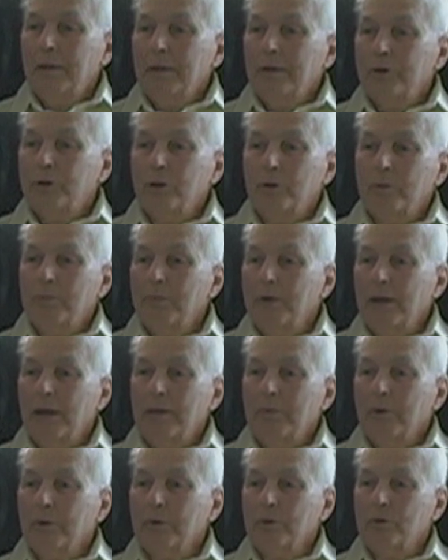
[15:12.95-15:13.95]
Shouldn't be
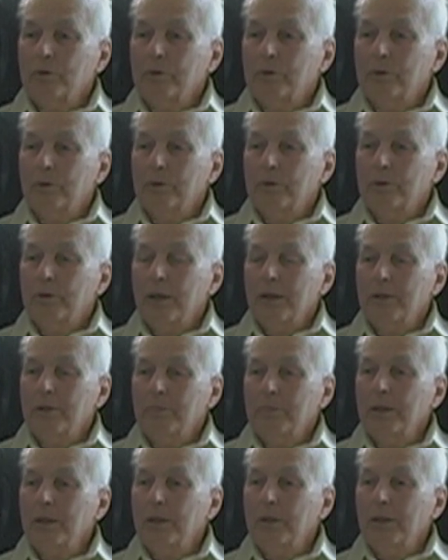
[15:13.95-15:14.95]
able to, tr- to
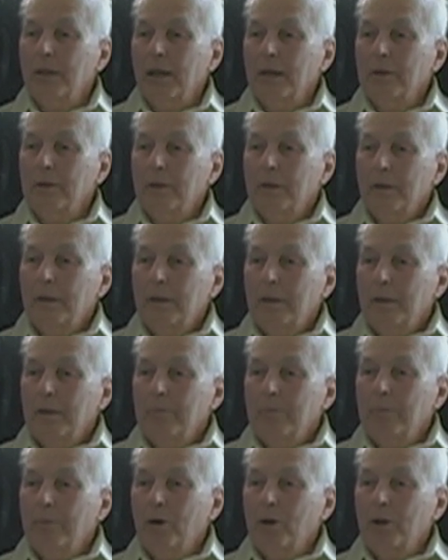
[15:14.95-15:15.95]
transmit that
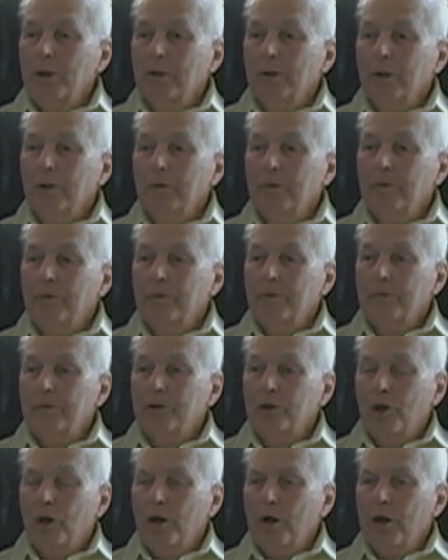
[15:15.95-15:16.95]
particle,
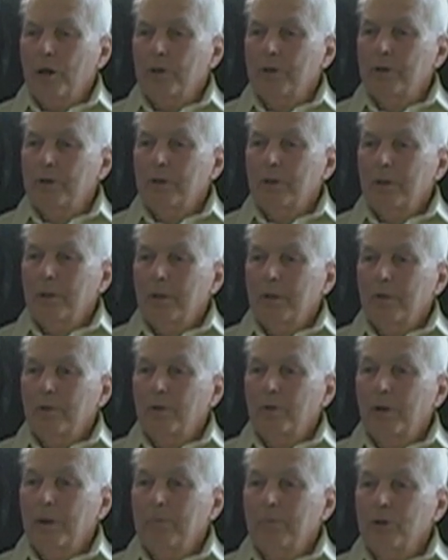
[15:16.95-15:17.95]
charge,
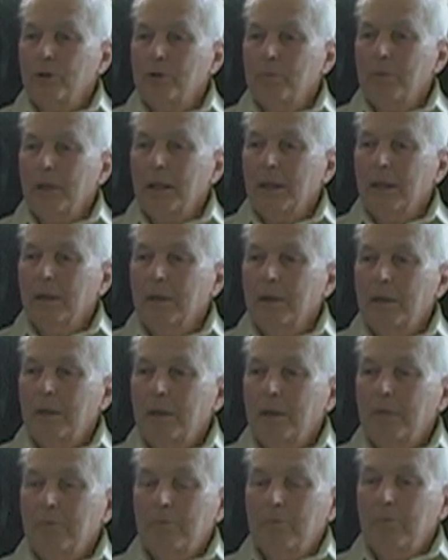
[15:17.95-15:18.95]
through that metal.
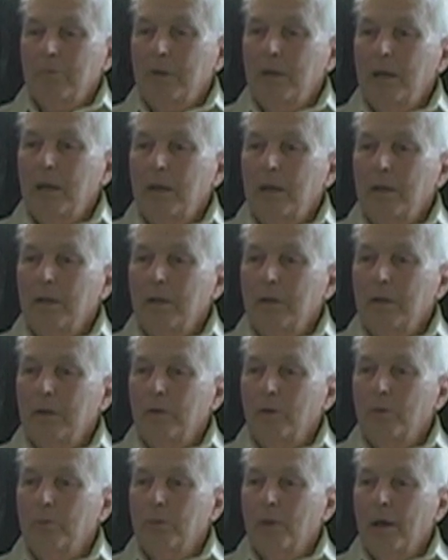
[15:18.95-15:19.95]
Did it,
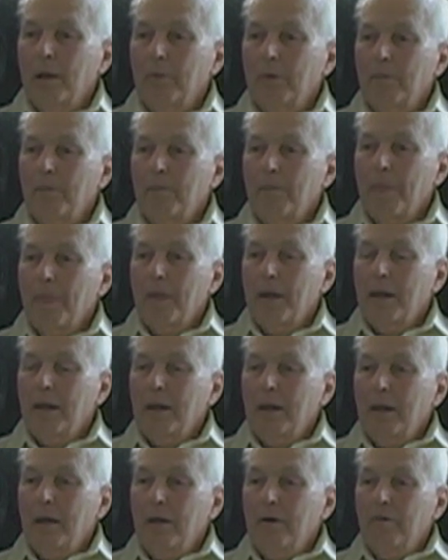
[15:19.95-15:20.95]
no problem.
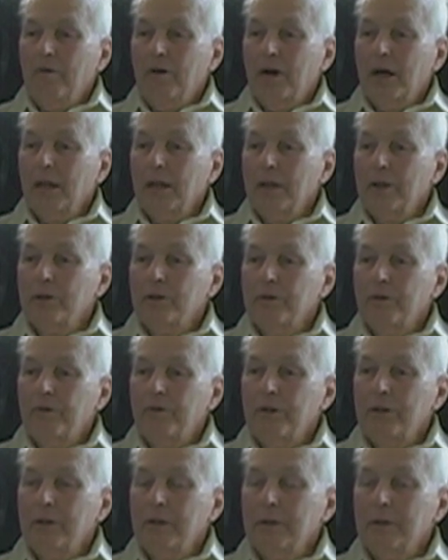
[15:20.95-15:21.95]
Violation of
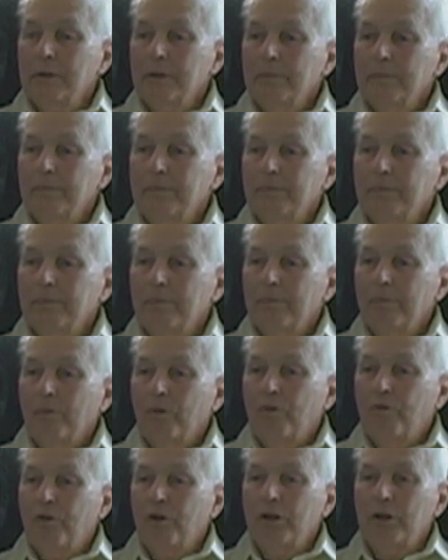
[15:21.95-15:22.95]
physics
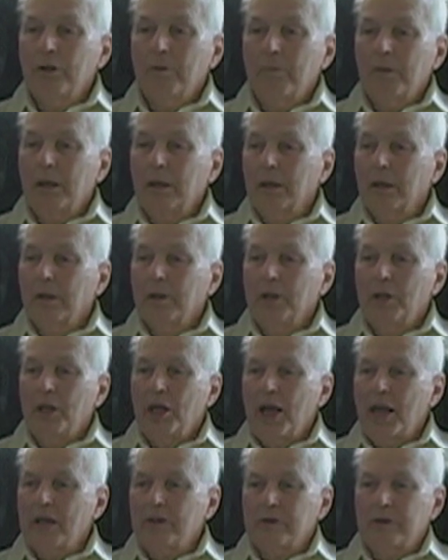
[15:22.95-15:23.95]
fundamental
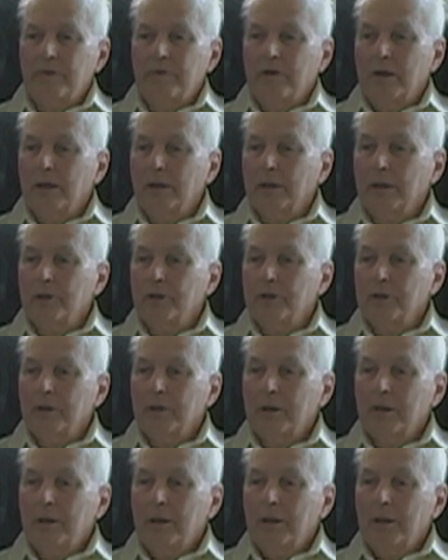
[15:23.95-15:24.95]
nasty
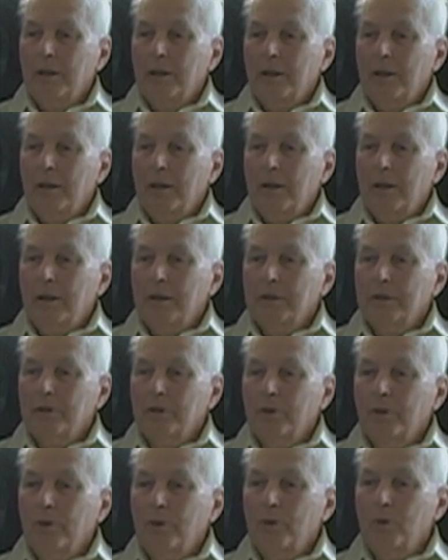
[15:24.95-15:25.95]
violation.
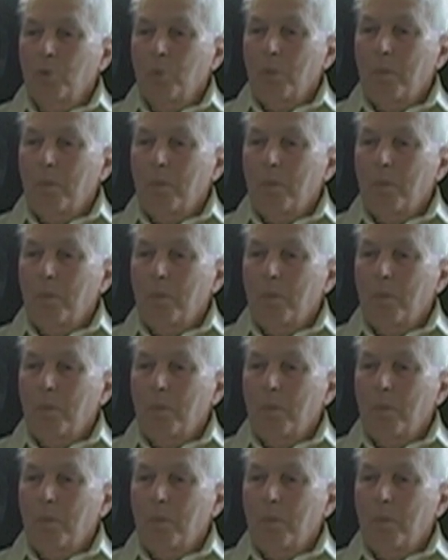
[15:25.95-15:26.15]
So,